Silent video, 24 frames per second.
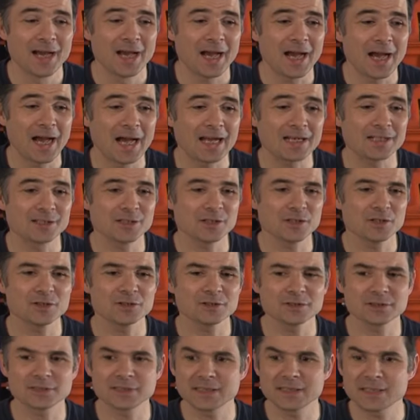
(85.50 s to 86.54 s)
And
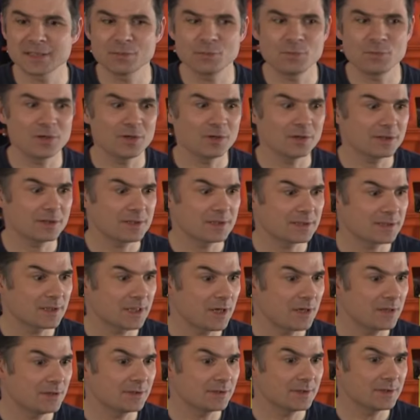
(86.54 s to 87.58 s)
lastly, we are just
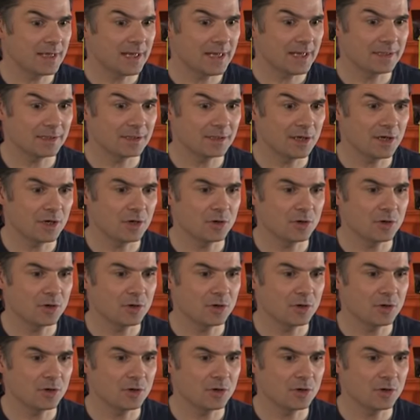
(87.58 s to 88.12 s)
going to then